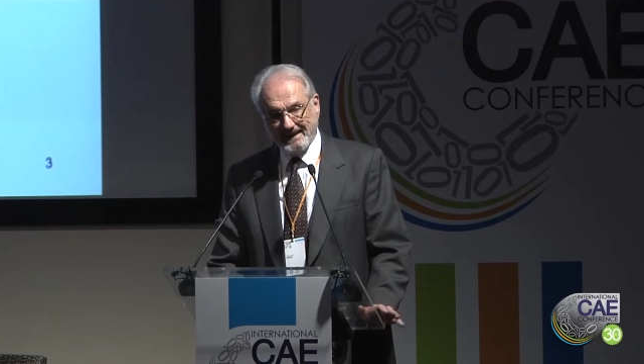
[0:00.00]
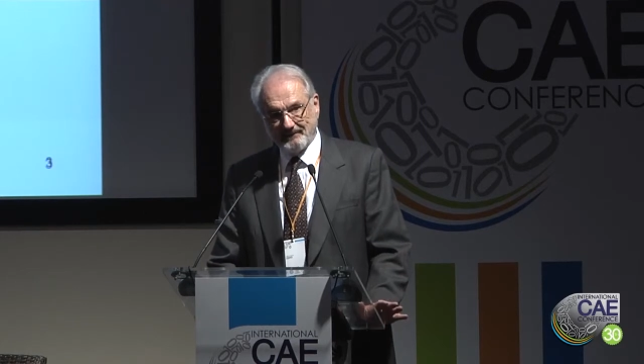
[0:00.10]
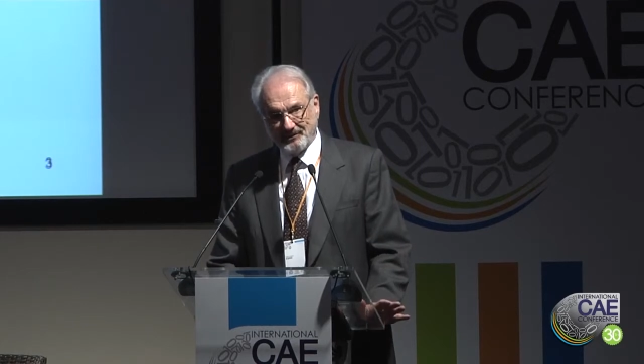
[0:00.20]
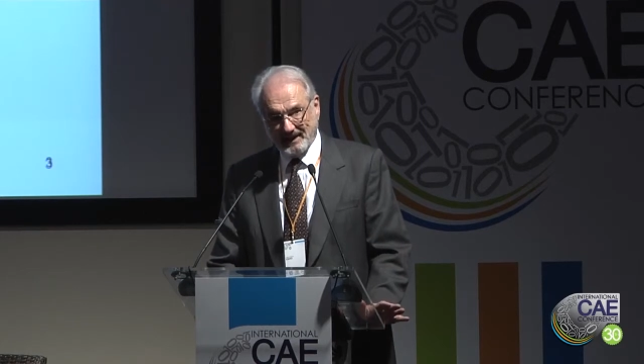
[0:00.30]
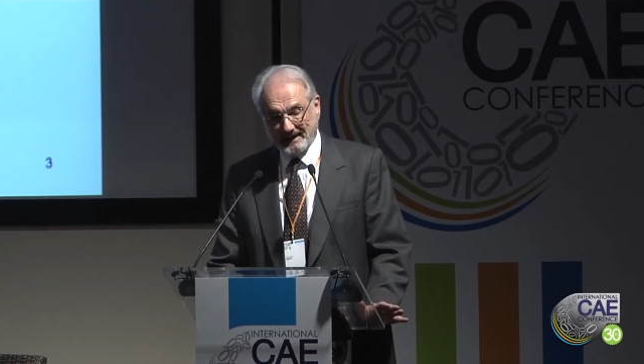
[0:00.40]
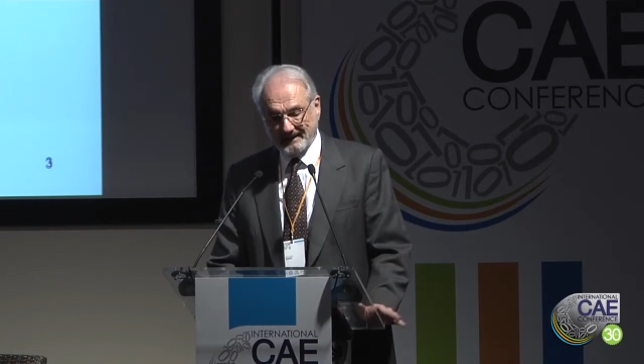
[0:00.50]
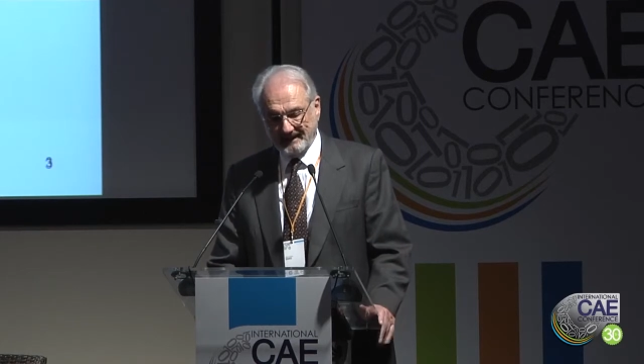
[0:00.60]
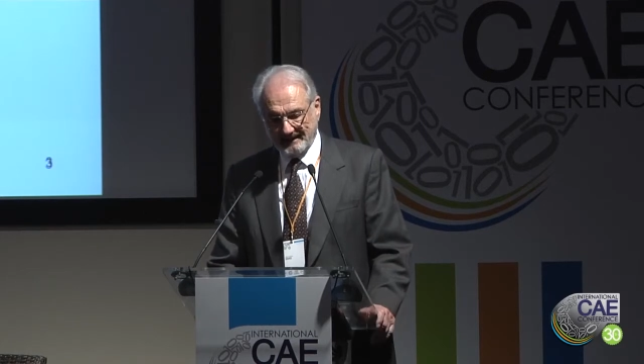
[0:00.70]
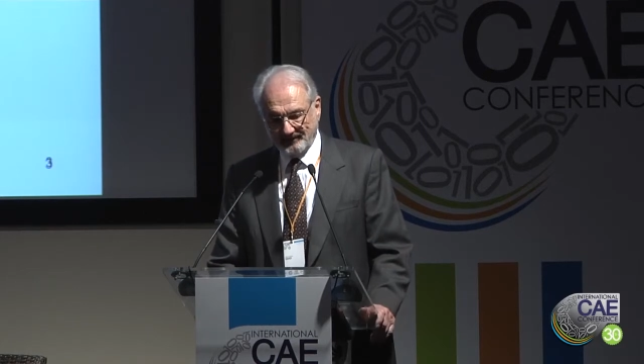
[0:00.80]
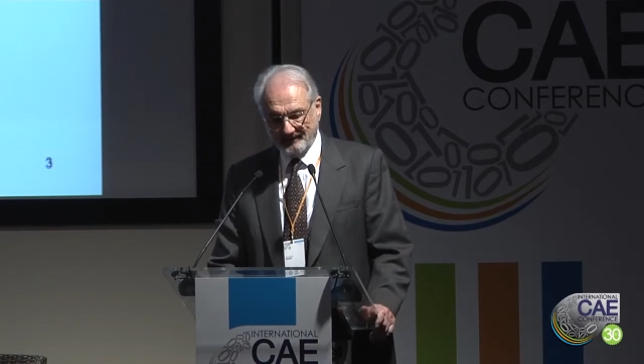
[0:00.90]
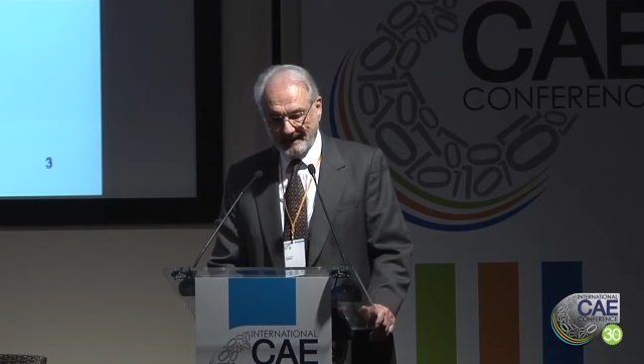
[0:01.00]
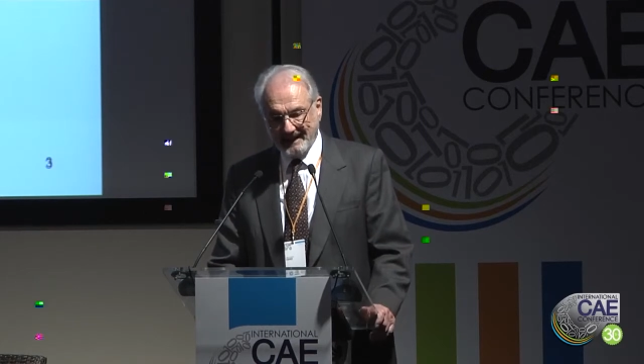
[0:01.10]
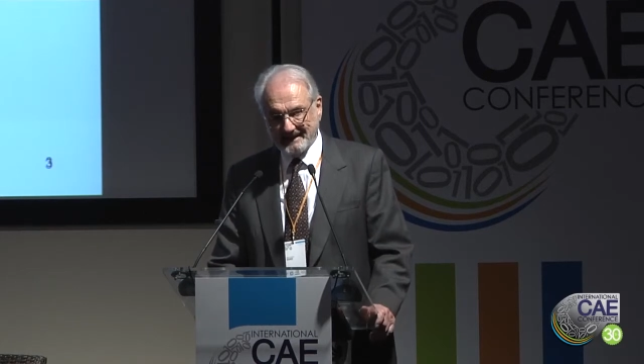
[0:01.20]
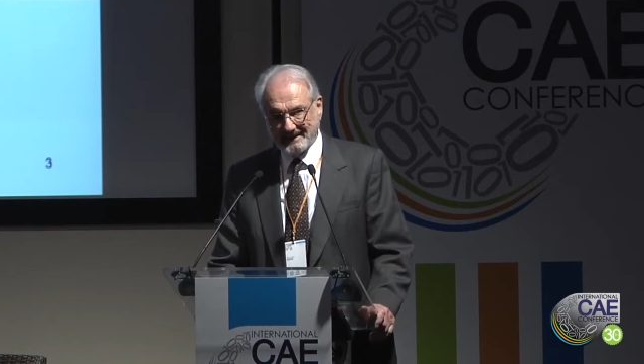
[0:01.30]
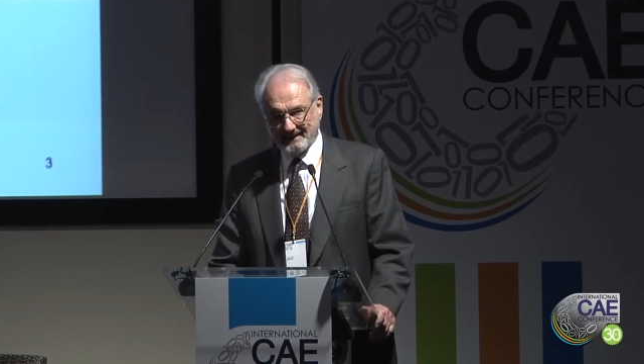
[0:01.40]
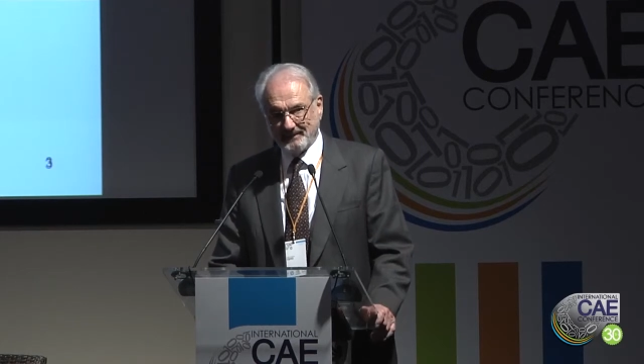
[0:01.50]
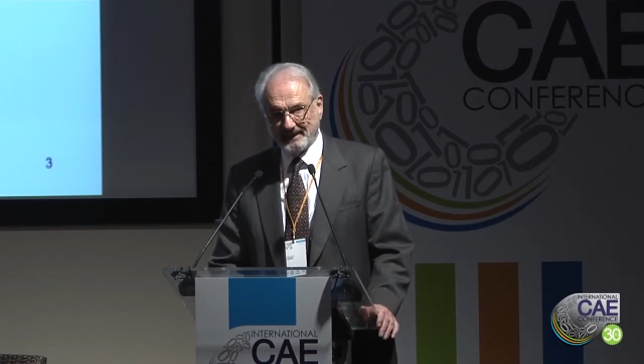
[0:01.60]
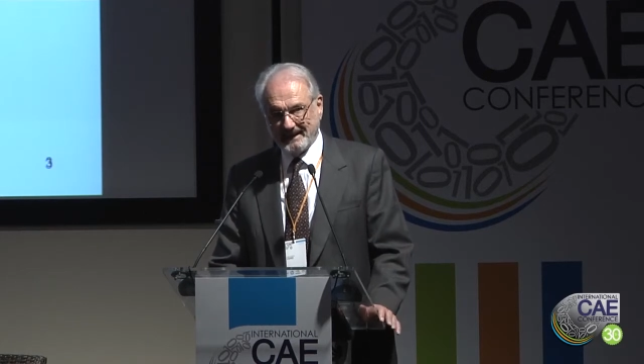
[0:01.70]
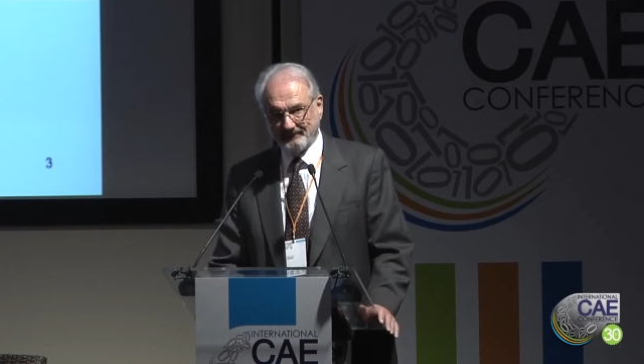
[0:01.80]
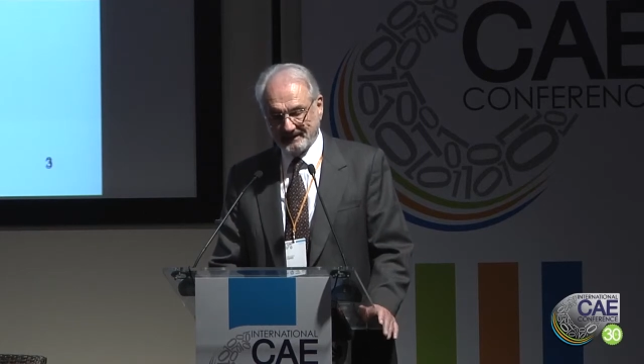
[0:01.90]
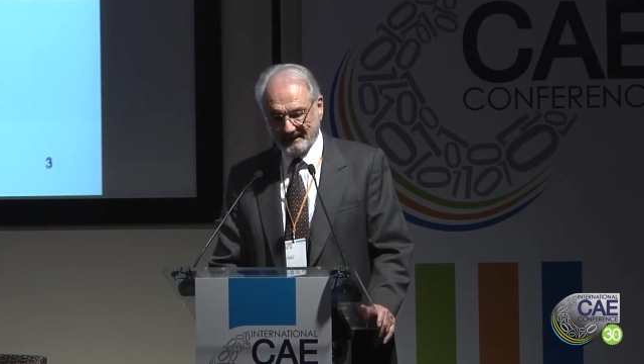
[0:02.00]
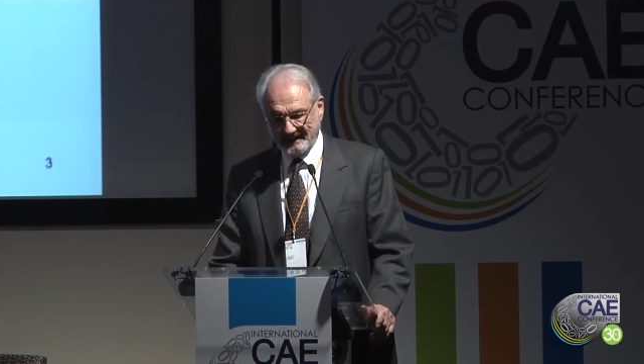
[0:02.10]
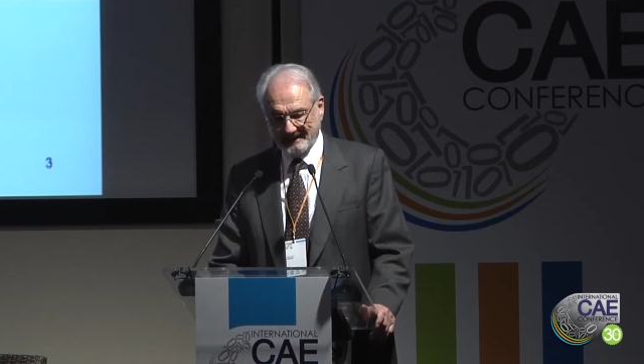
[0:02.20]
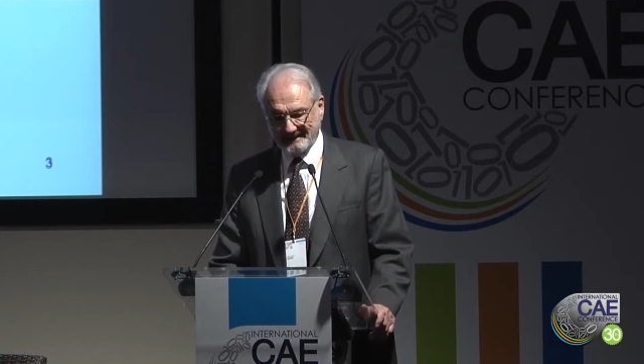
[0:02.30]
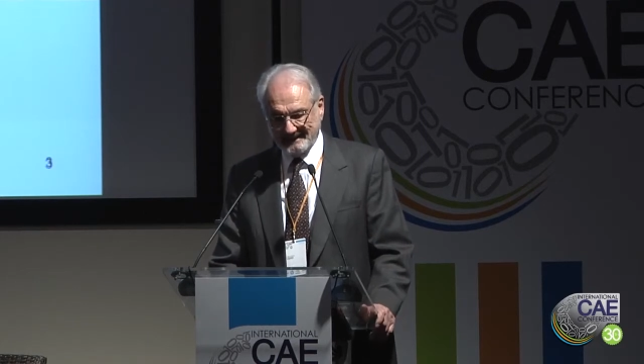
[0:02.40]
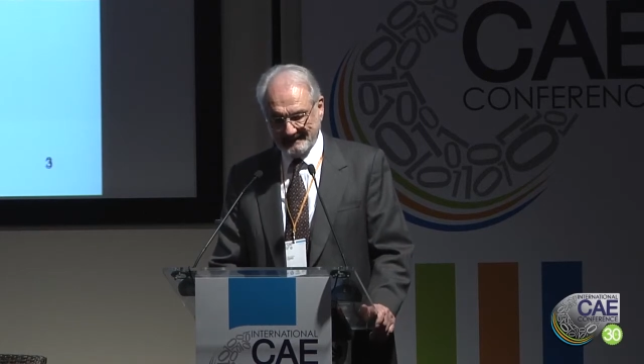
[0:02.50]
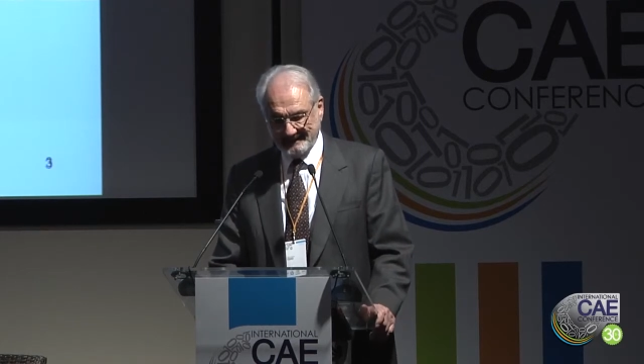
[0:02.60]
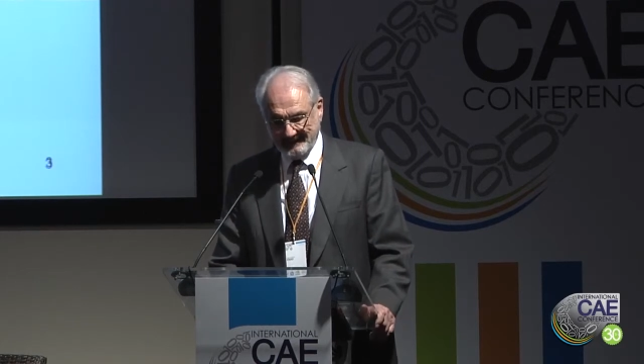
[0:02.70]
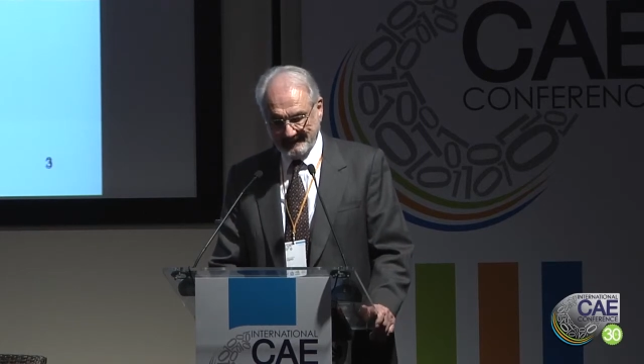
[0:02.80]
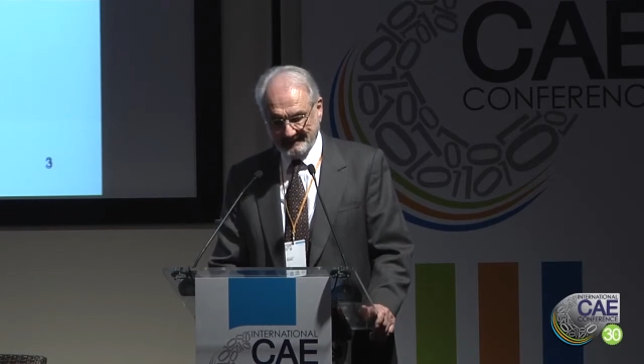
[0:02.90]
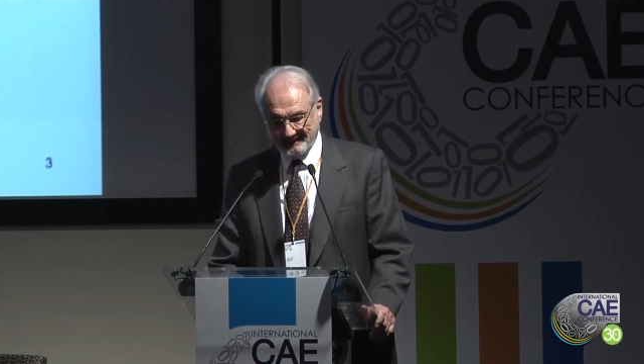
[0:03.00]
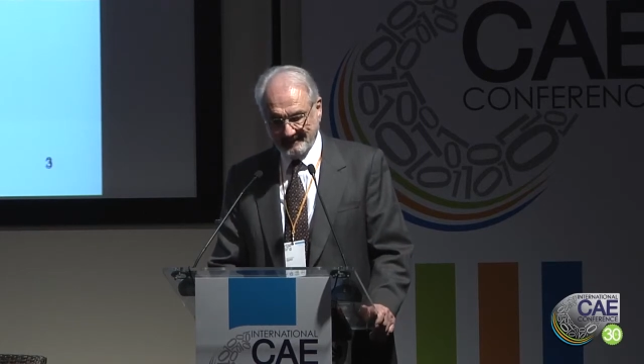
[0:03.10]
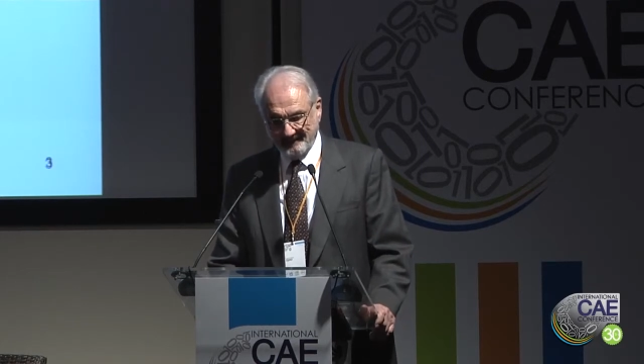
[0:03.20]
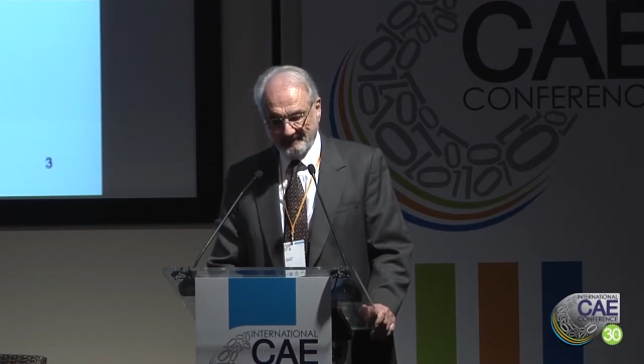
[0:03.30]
which are interrelated but nevertheless distinct.